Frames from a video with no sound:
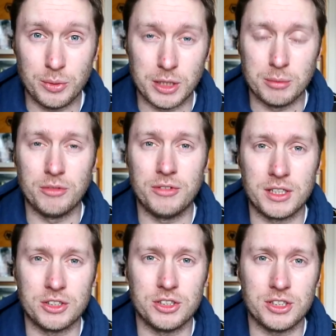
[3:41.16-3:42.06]
winnable
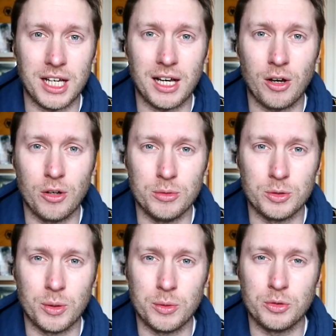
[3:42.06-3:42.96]
fixtures at home as
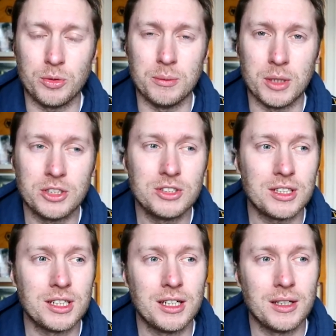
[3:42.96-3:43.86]
well, which we must
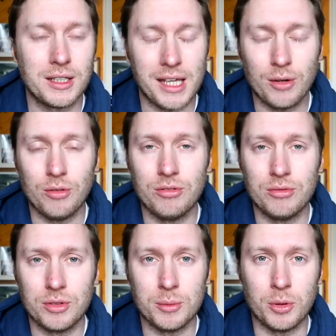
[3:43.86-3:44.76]
get all
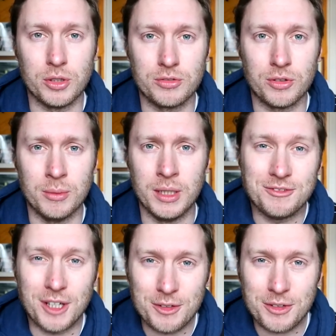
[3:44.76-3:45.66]
the points from.
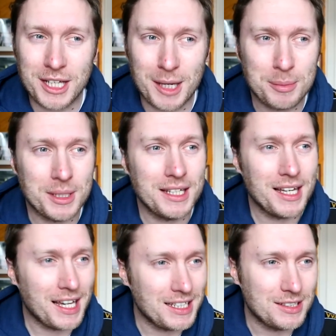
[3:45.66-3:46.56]
Very, very happy.
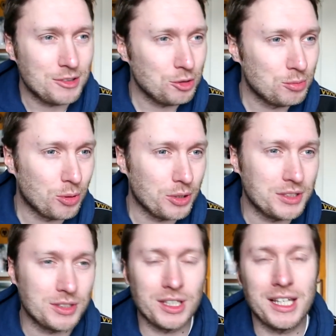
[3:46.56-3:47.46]
eighty-two
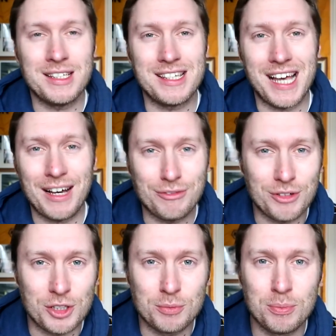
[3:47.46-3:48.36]
points is the
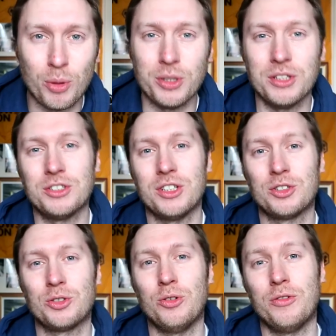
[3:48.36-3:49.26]
average points
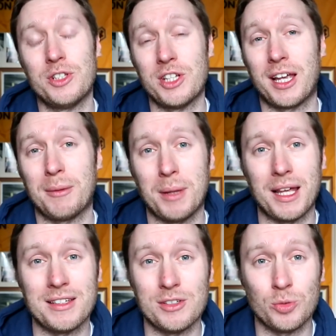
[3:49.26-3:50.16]
score for second
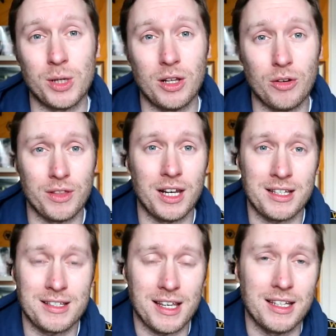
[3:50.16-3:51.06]
place as well over the
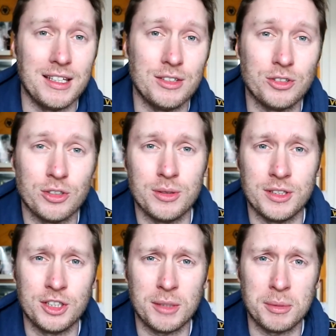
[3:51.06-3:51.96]
last ten years or so in the
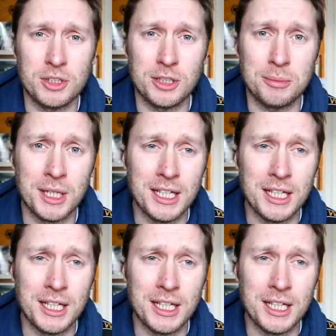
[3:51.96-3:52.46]
Championship.